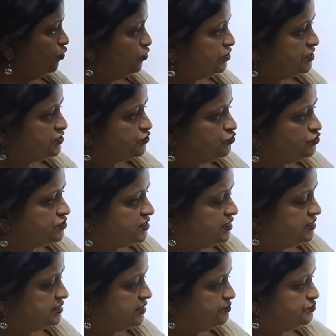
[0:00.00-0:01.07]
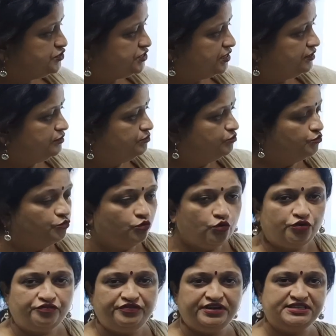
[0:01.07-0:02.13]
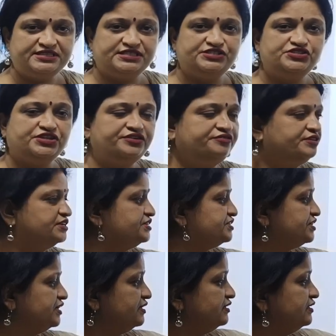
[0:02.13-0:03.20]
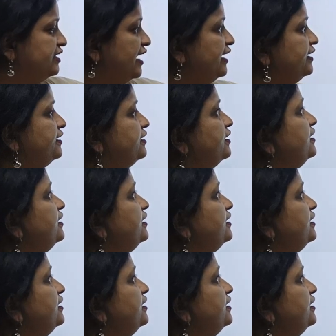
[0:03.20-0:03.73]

More resource consumption, more waste generation, that